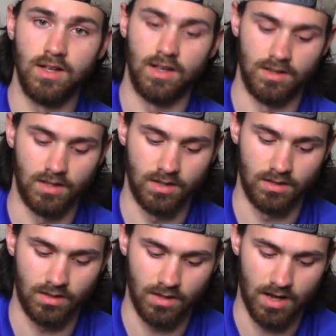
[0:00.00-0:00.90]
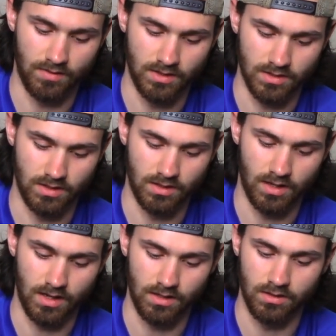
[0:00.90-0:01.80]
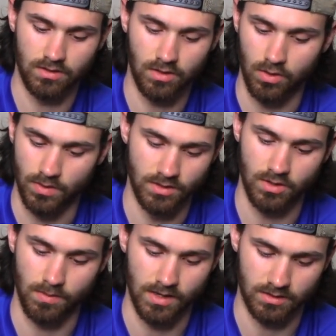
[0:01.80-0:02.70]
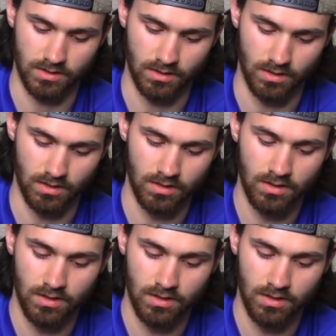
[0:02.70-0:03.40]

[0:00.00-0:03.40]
And then obviously I always go back to the